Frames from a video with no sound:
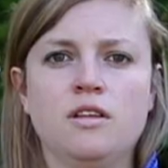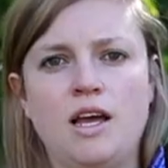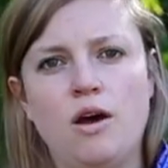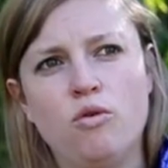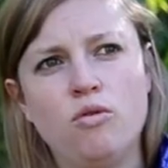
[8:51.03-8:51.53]

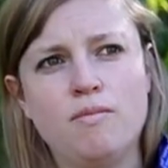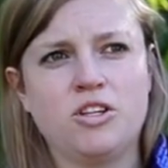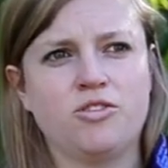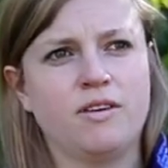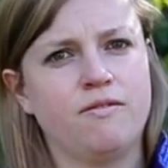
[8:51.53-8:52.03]
they're all
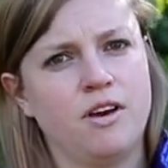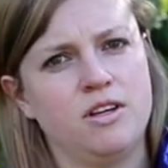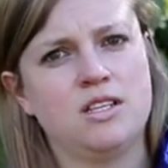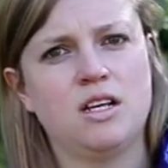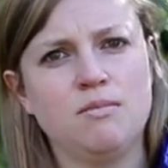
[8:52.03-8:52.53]
measuring
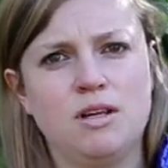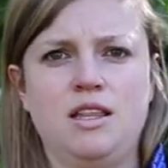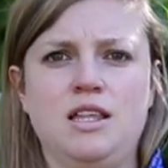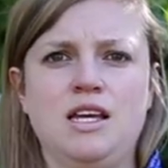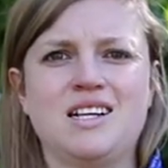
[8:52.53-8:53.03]
very
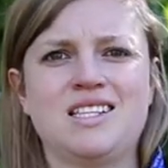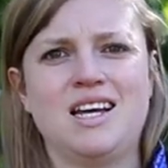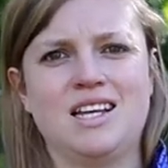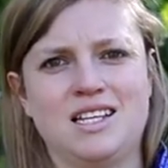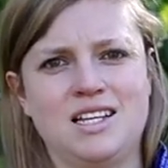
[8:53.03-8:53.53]
similar things
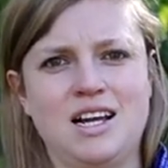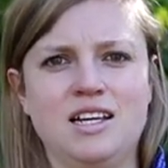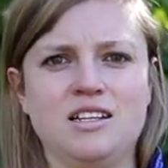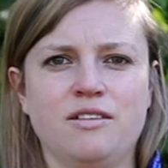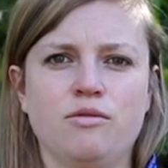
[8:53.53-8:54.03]
in a
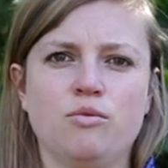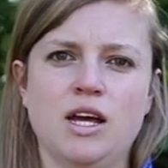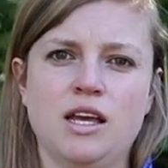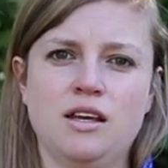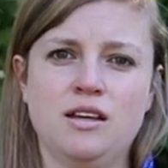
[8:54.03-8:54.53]
slightly different
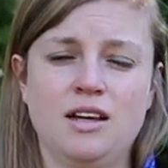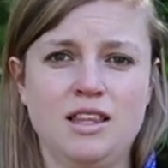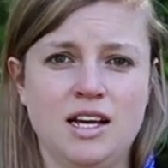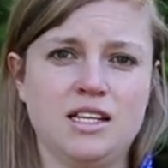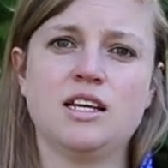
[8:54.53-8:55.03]
way.
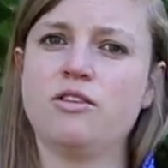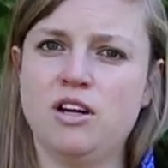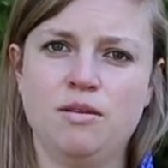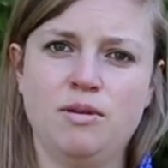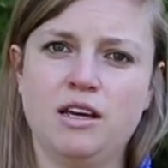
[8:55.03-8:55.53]
And that's
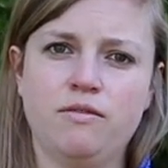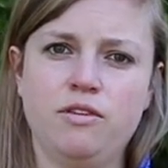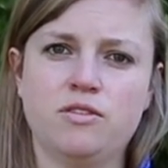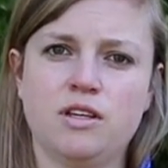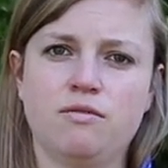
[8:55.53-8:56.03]
incredibly
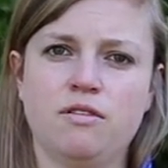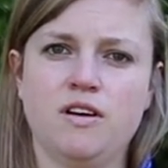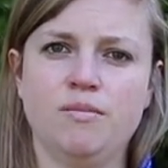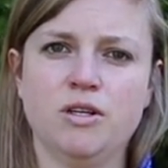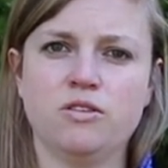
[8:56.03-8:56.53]
confusing for
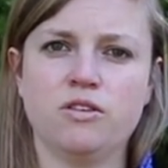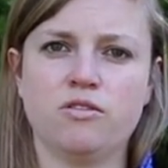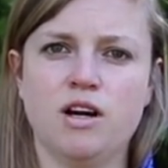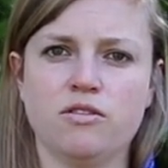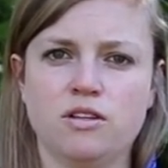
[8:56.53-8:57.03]
farmers on the
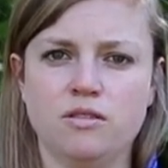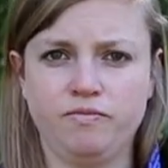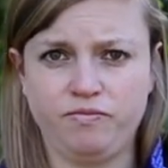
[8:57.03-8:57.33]
ground.